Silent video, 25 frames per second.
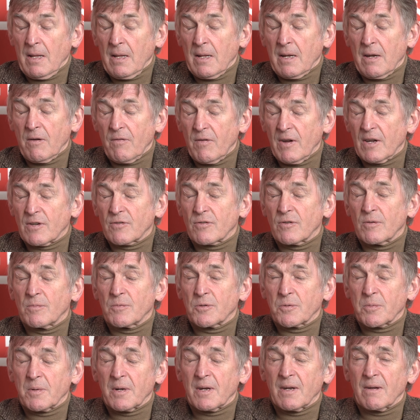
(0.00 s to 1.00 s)
the dressing
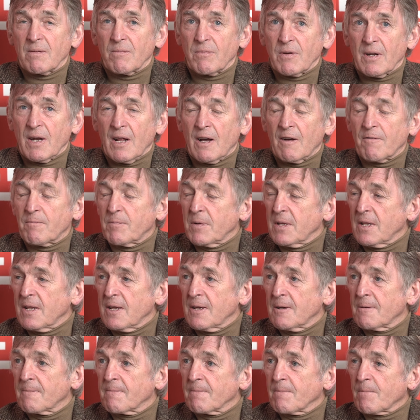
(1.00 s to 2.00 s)
rooms when I've been
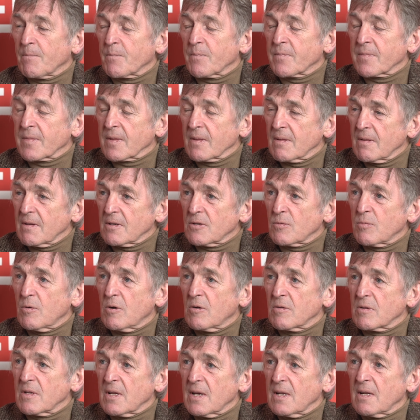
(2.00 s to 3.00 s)
here that's
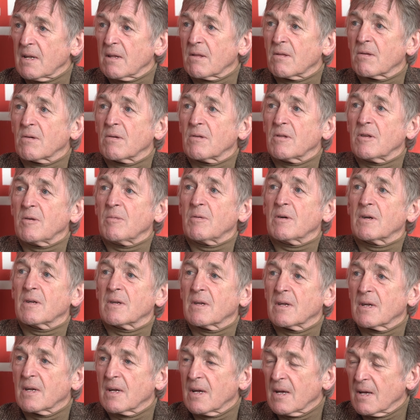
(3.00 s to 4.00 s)
walked in and thought they were
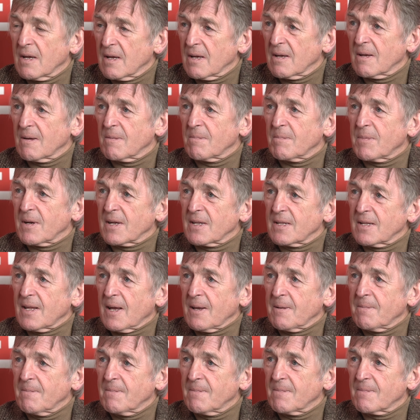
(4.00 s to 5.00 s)
big
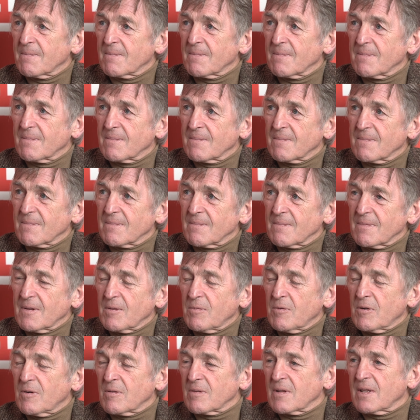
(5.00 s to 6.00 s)
time. They
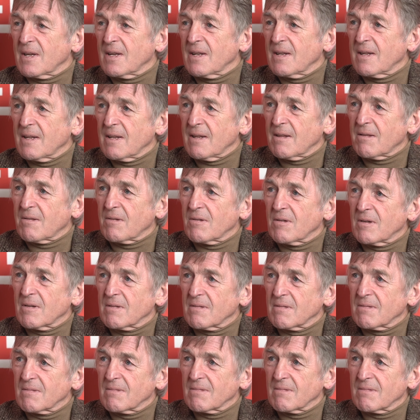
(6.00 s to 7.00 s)
walked in and they
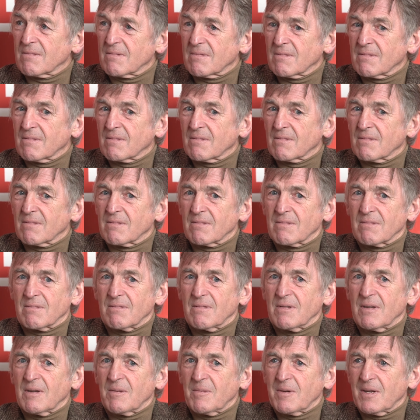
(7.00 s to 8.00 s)
thought,
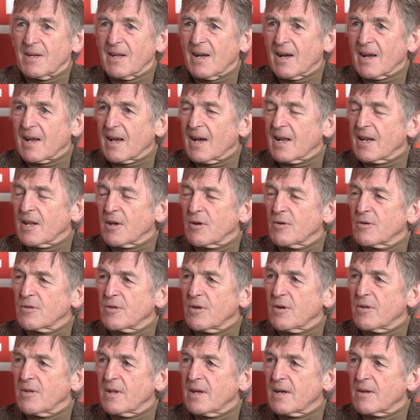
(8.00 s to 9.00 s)
well, I mean, I can't go
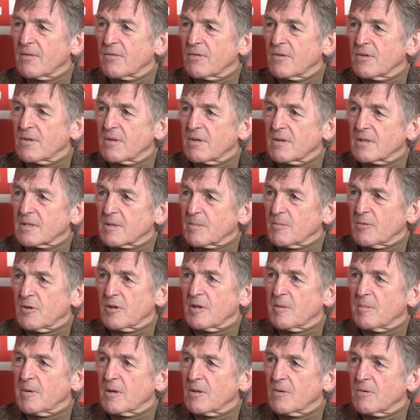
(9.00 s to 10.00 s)
down that road because I'm
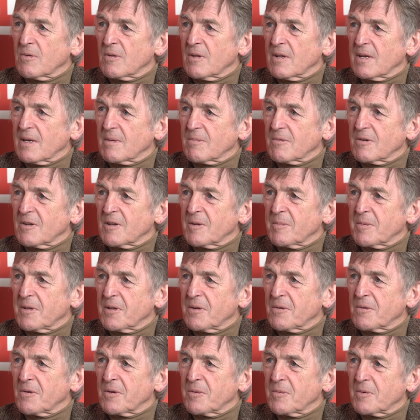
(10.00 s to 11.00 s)
going to be lonely, I'm going to be
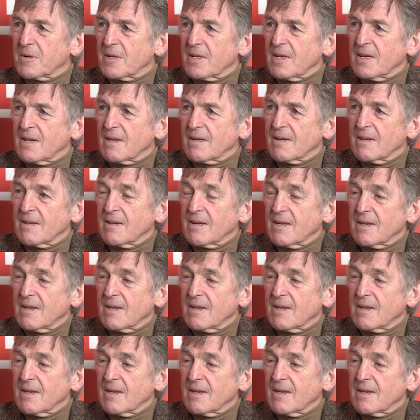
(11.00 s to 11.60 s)
the only one here.